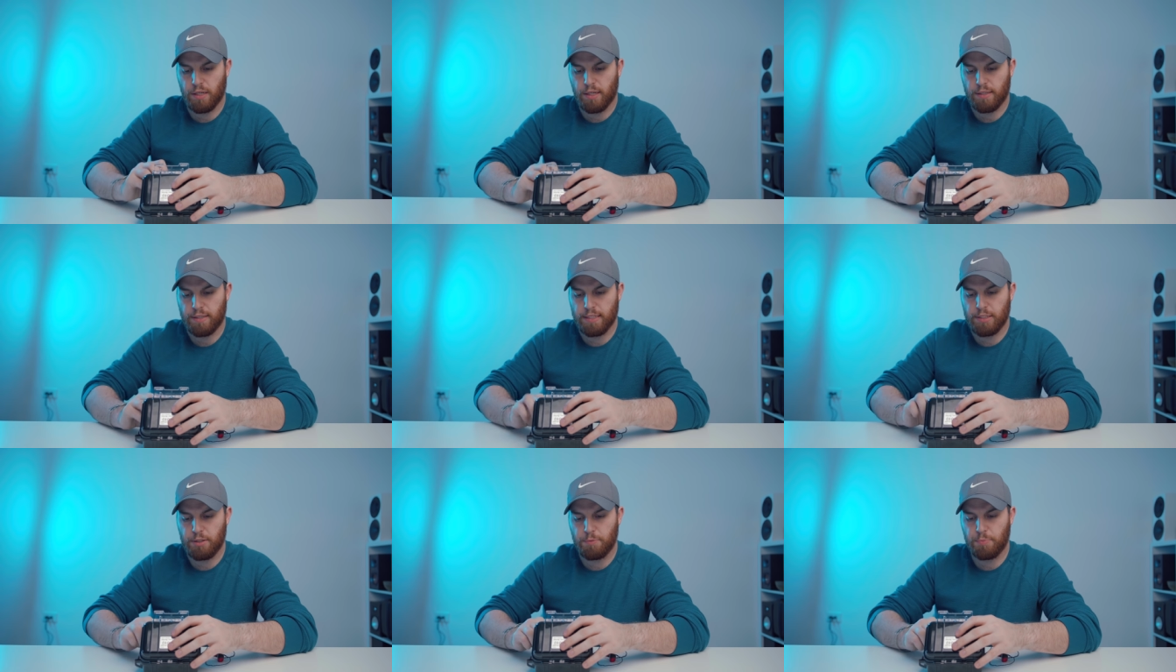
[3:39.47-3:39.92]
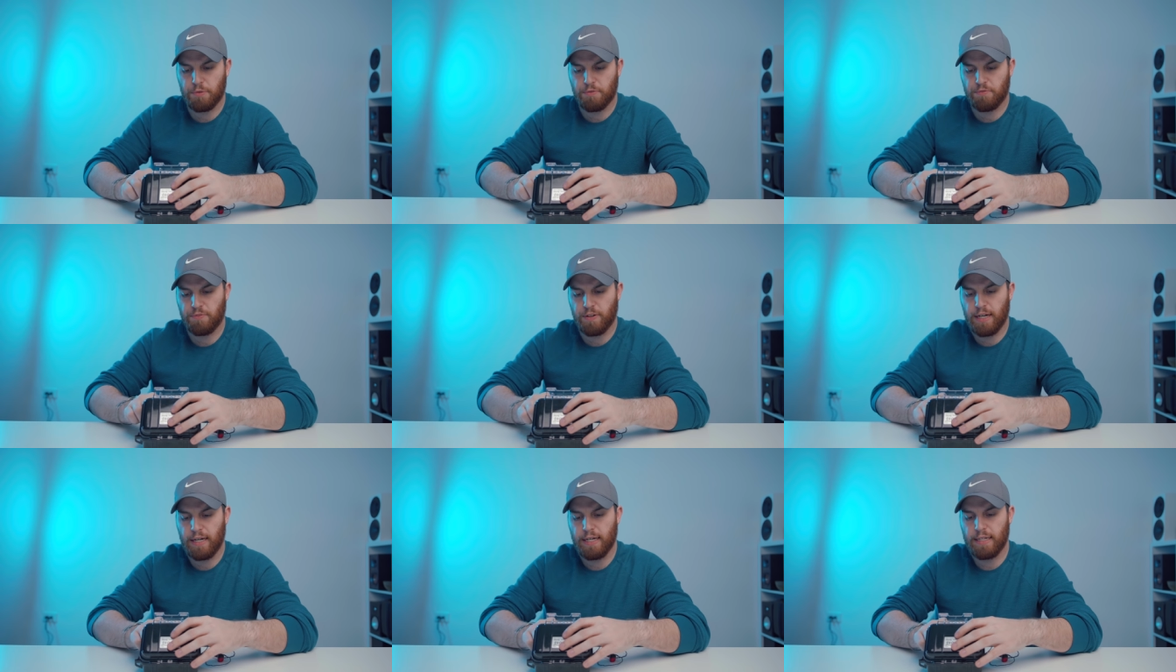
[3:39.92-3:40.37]
Uh, they do
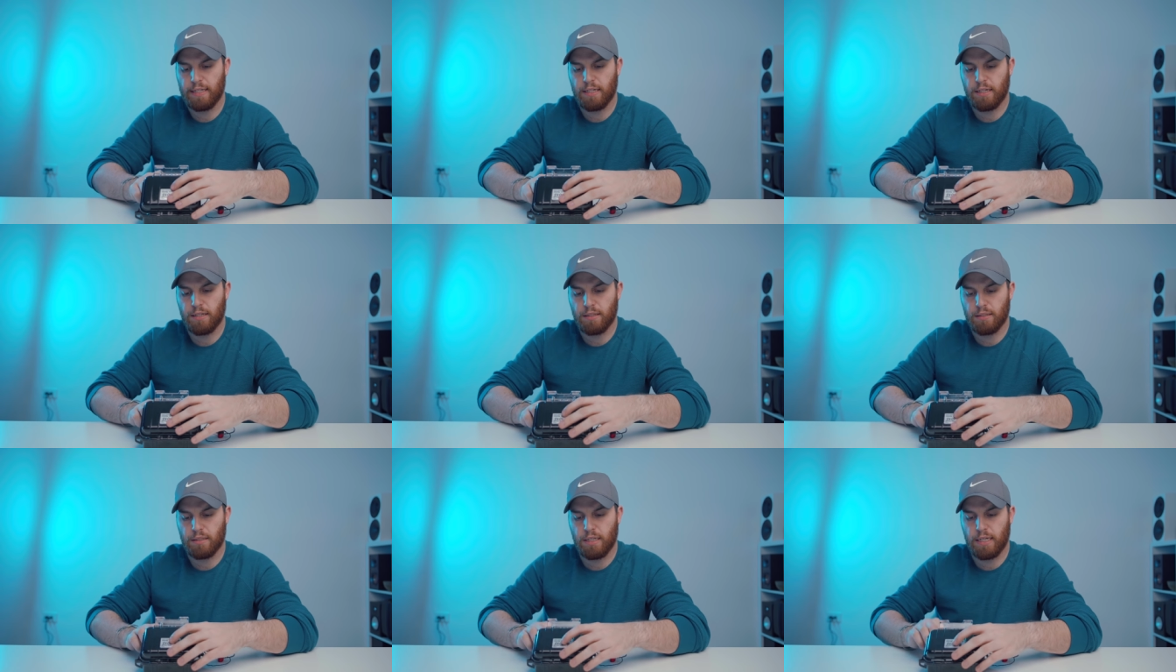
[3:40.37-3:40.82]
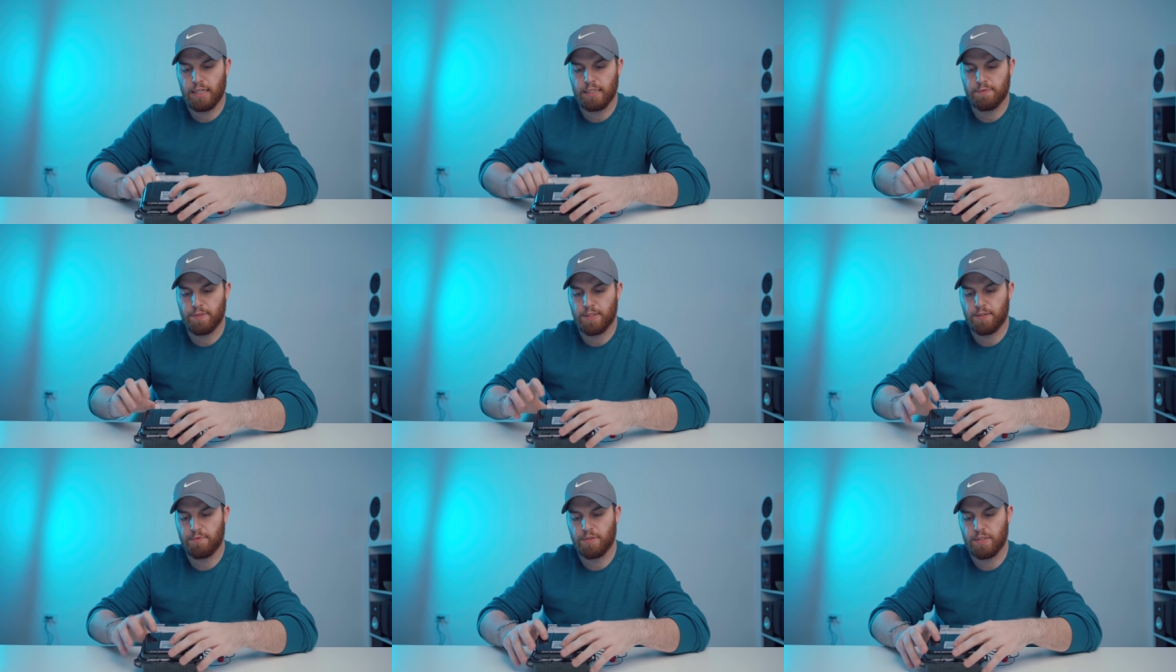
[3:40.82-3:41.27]
provide a lot
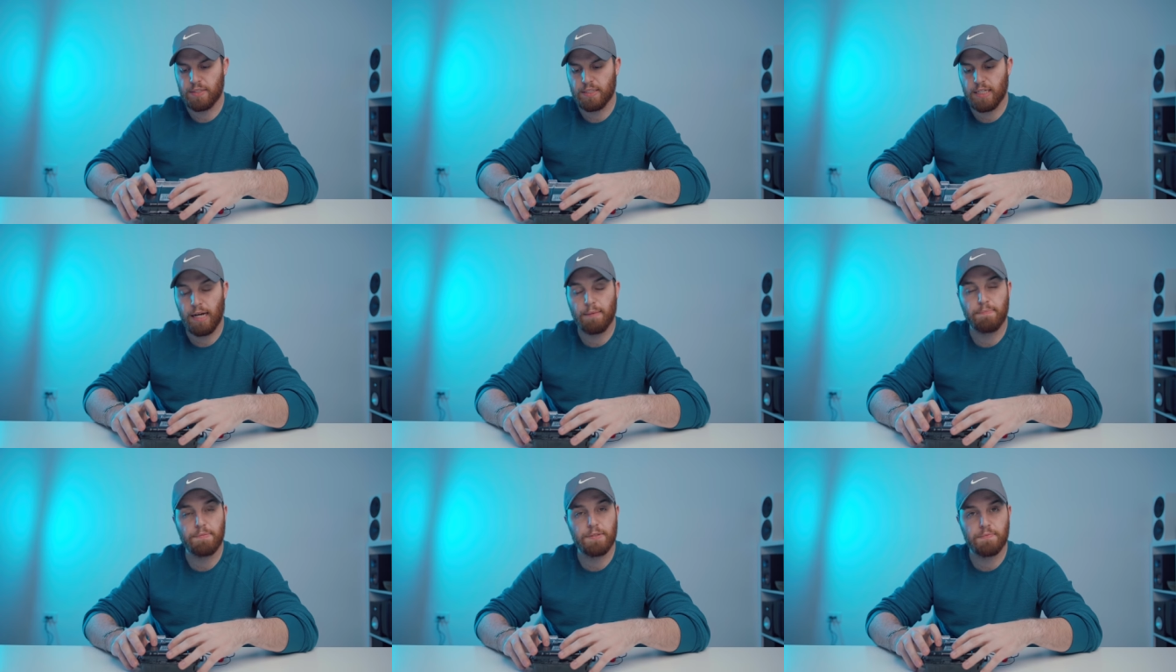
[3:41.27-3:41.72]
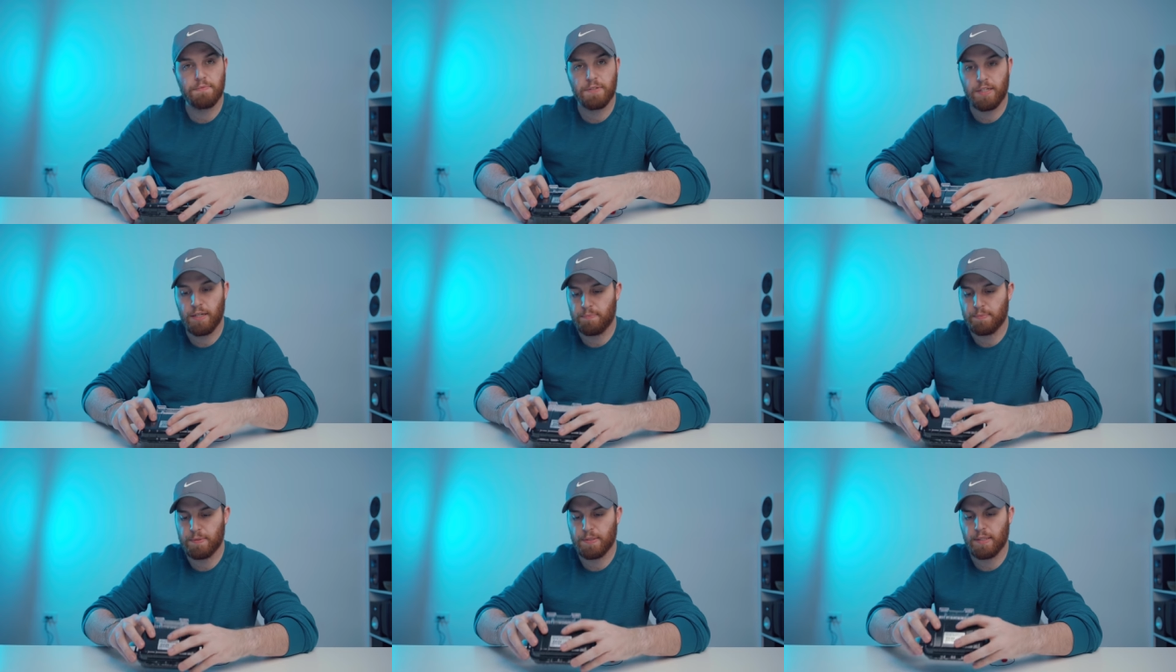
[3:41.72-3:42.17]
of different types of
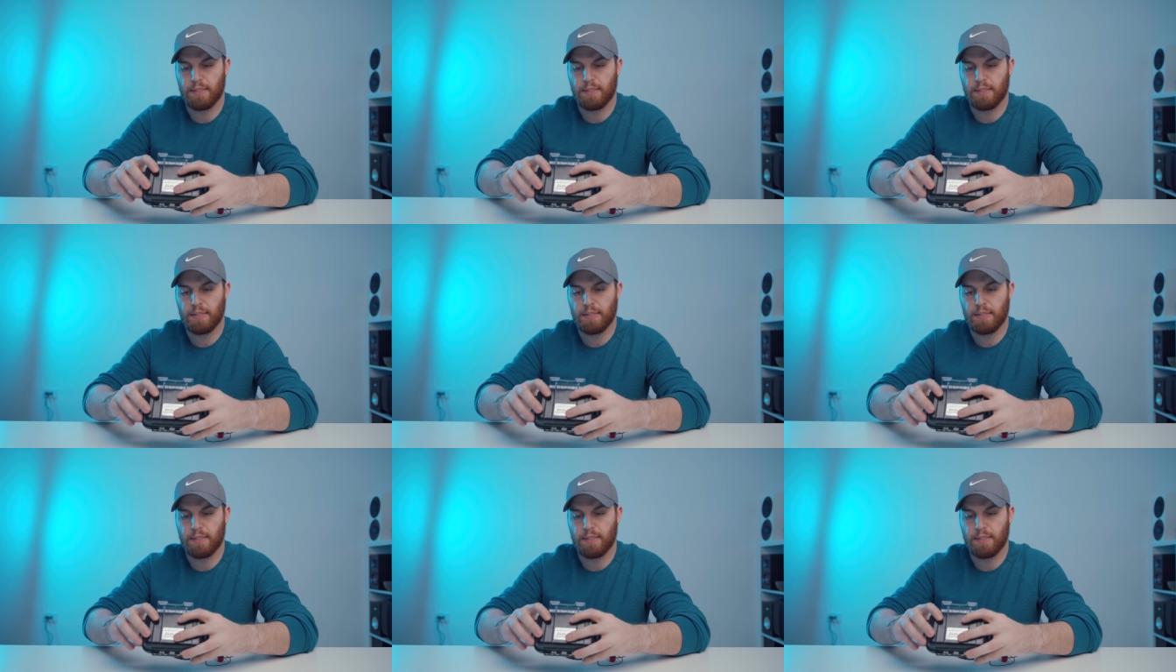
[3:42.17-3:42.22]
tips,